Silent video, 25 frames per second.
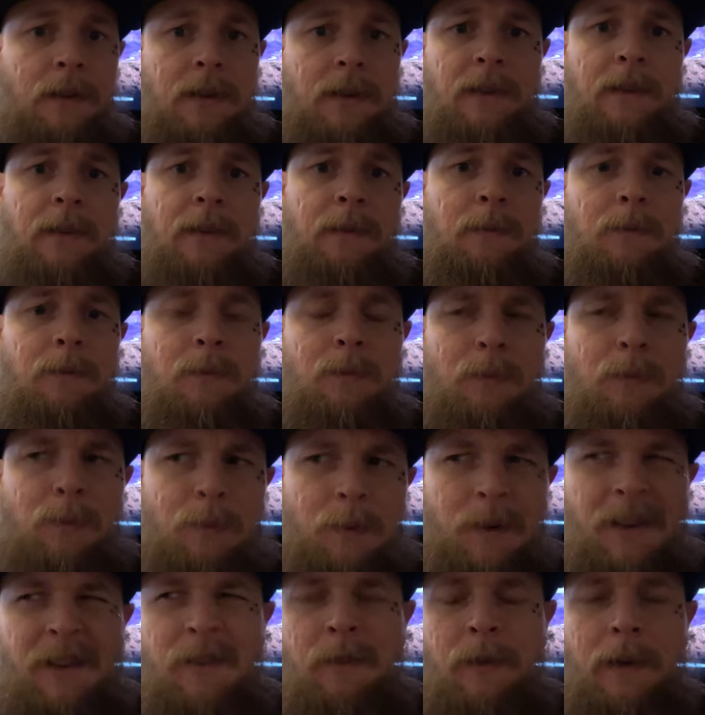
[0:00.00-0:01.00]
any
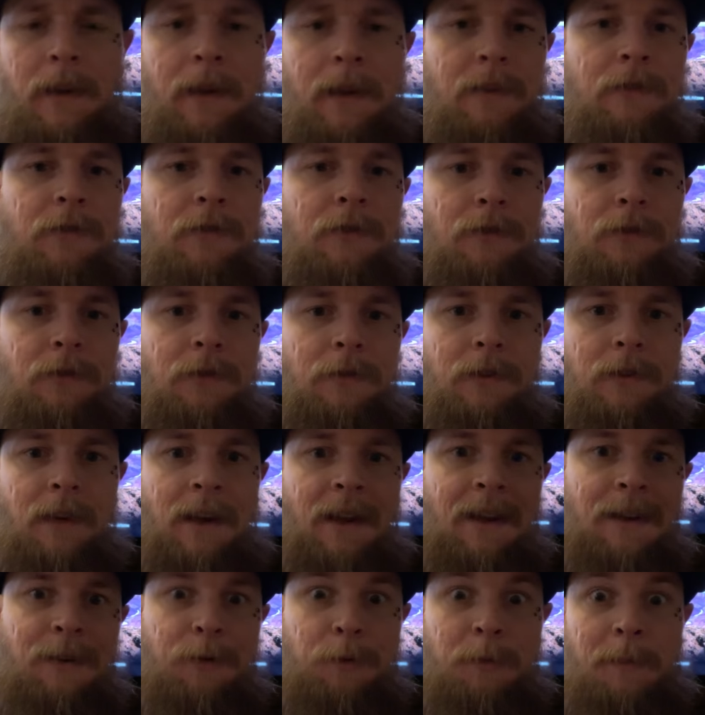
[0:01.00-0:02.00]
real answers on
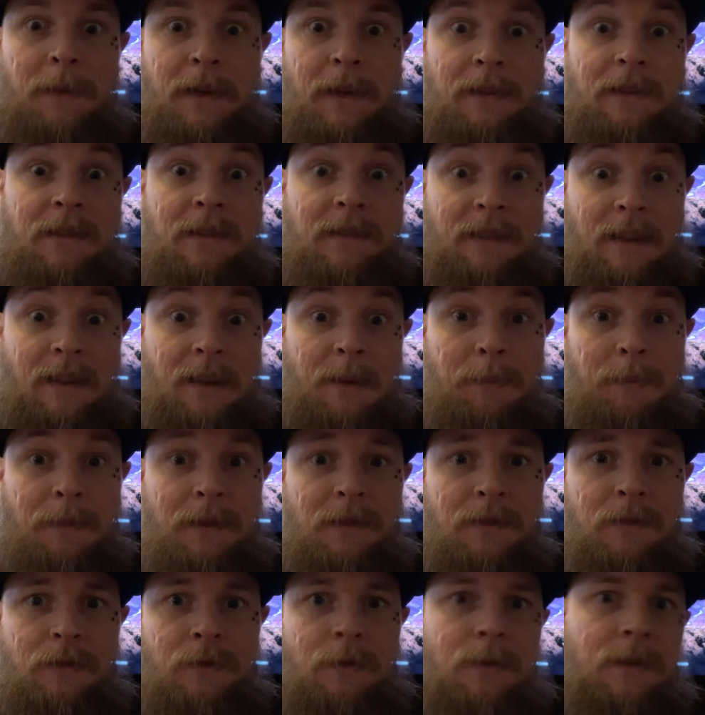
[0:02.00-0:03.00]
how to make this
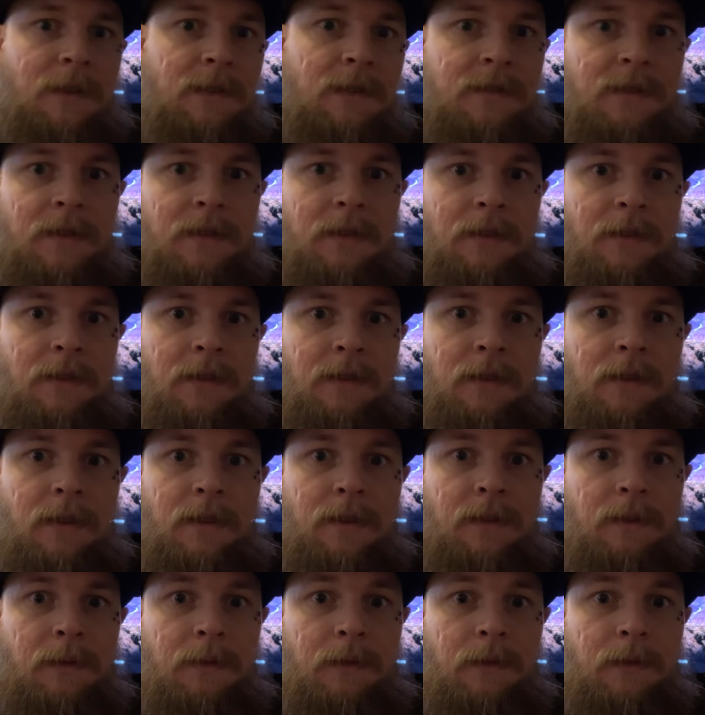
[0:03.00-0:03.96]
happen. So I decided that